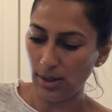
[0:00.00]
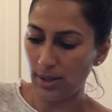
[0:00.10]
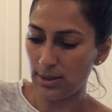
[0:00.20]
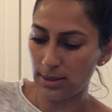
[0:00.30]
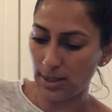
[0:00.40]

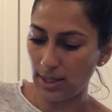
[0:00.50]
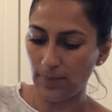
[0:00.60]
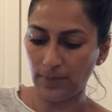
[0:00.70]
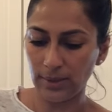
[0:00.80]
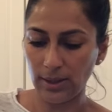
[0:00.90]
And
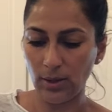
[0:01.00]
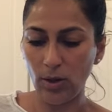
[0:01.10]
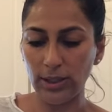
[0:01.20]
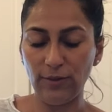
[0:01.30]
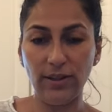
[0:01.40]

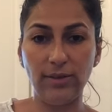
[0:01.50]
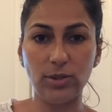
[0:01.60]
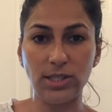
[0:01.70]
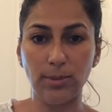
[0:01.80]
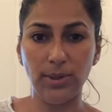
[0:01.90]
all the
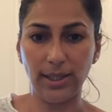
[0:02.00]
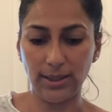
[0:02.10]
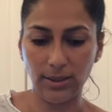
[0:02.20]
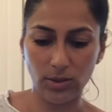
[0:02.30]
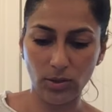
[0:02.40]
flavors are
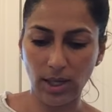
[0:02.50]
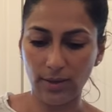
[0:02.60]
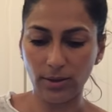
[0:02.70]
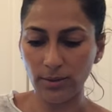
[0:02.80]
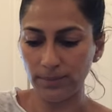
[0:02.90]
blending
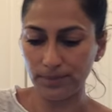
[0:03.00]
together.